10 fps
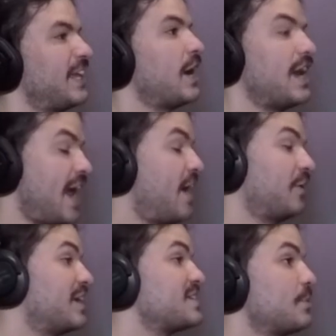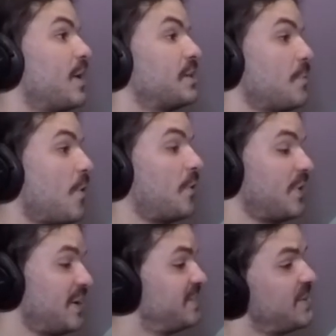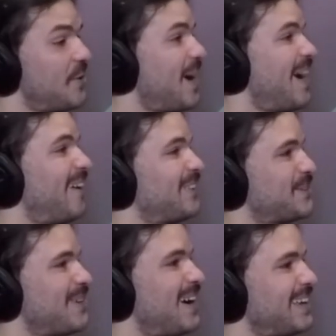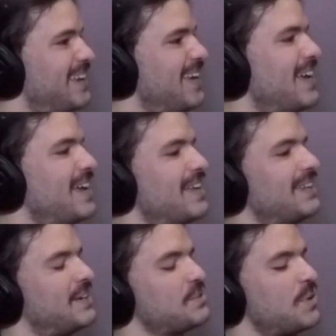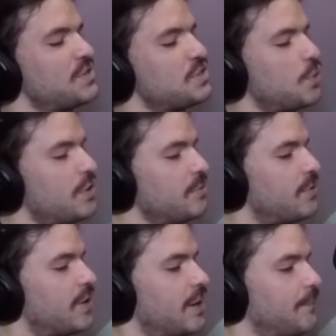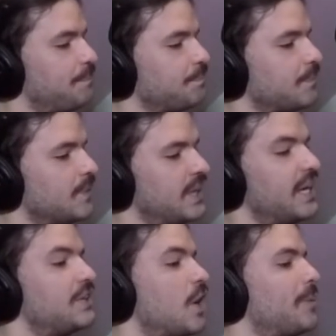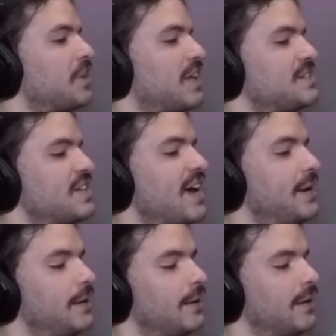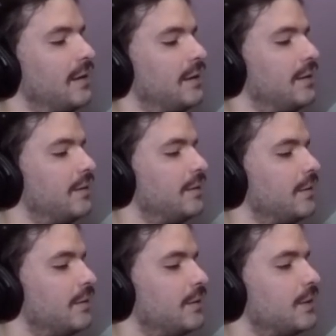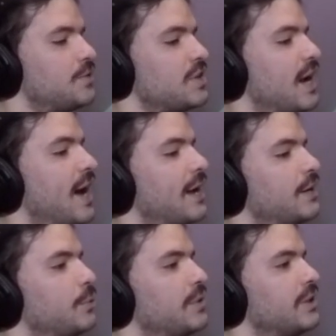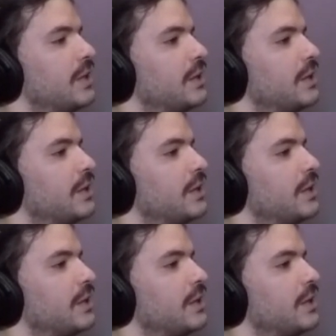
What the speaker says: and hairless. He wanted them all like no hair on their body. There's one story where talking about the less dead. There's a guy who he like